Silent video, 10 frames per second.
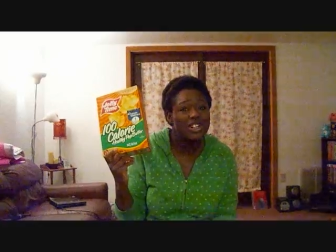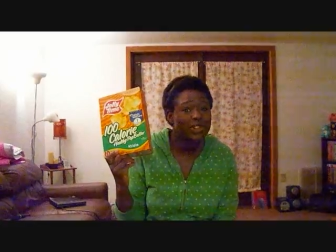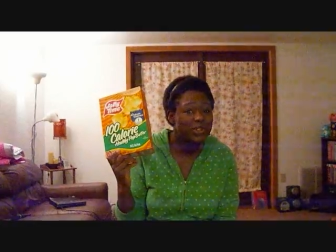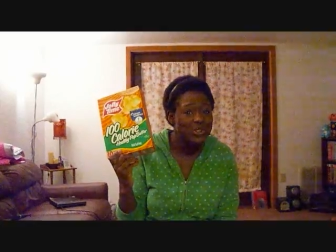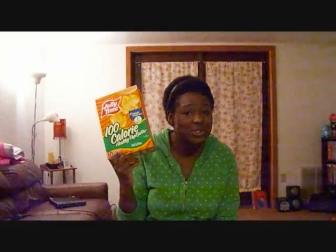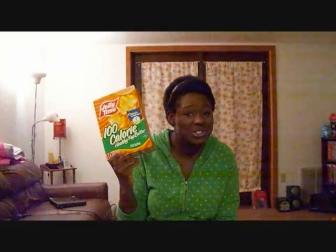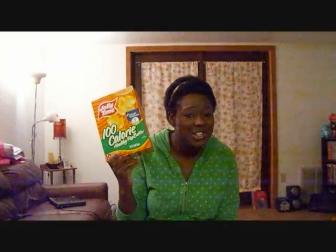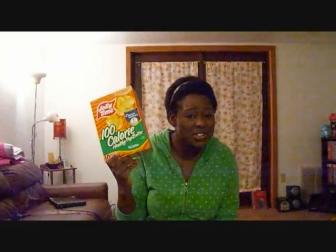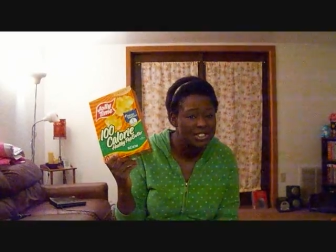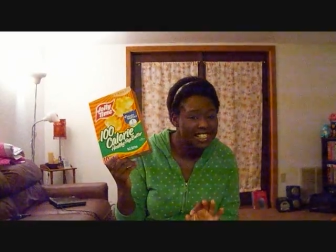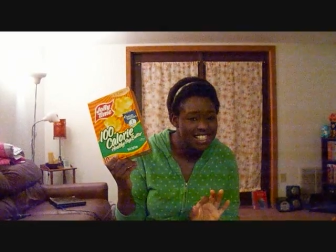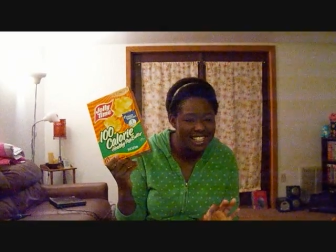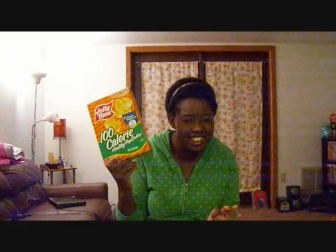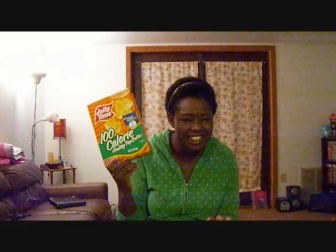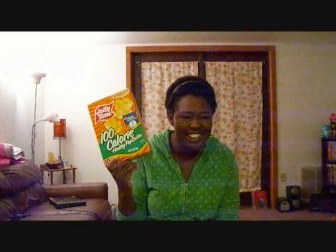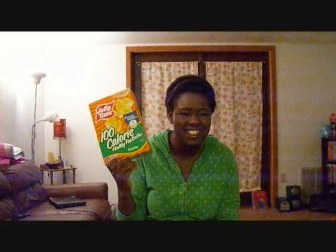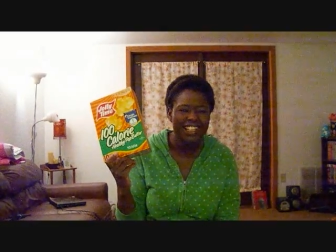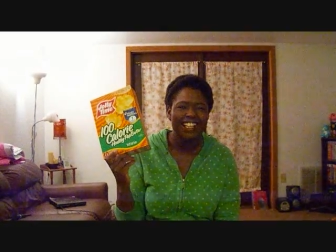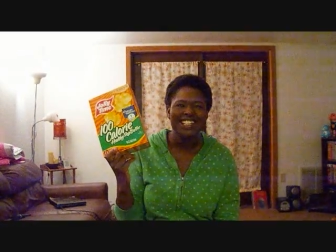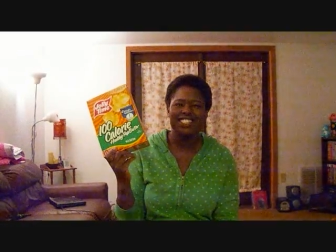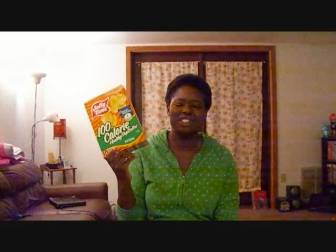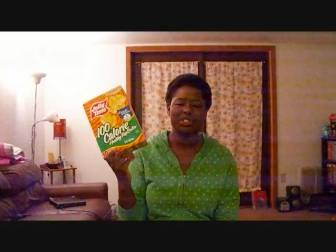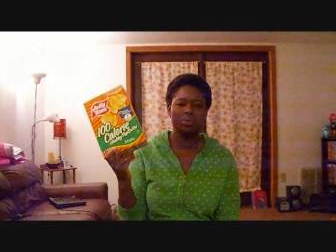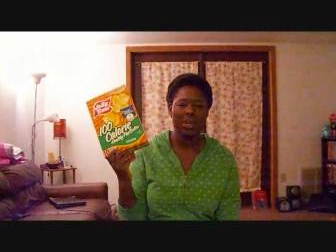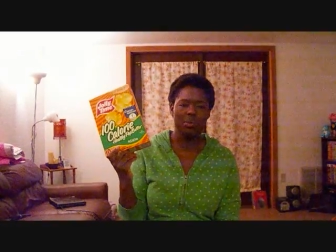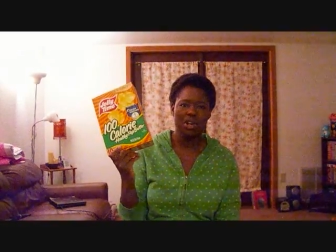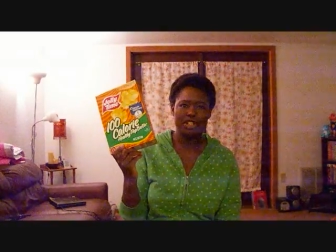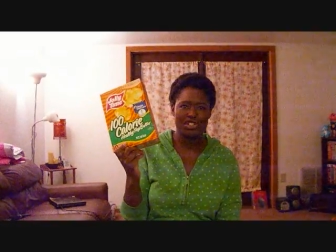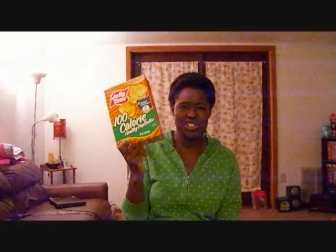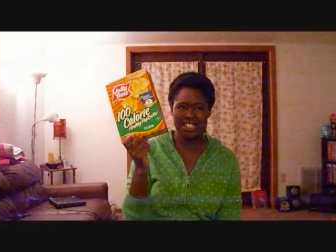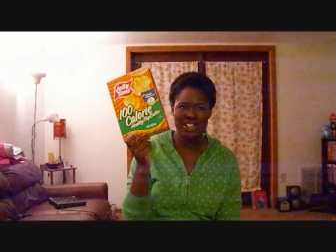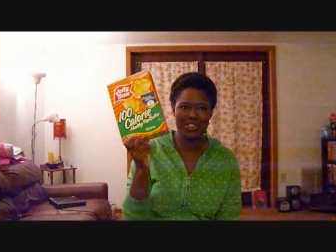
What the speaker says: there who don't don't do Weight Watchers,